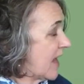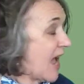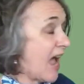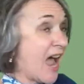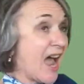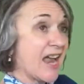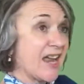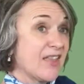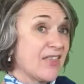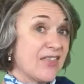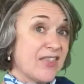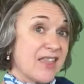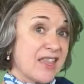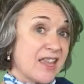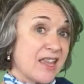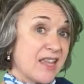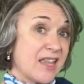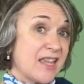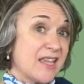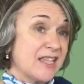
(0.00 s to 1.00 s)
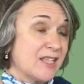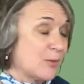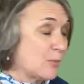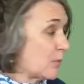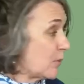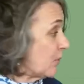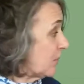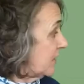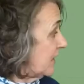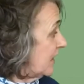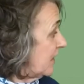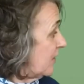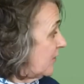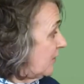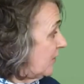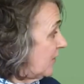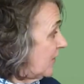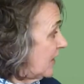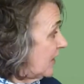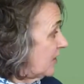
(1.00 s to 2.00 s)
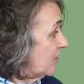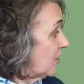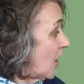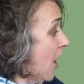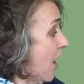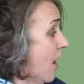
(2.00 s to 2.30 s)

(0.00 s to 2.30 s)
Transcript: I think he spotted a fish.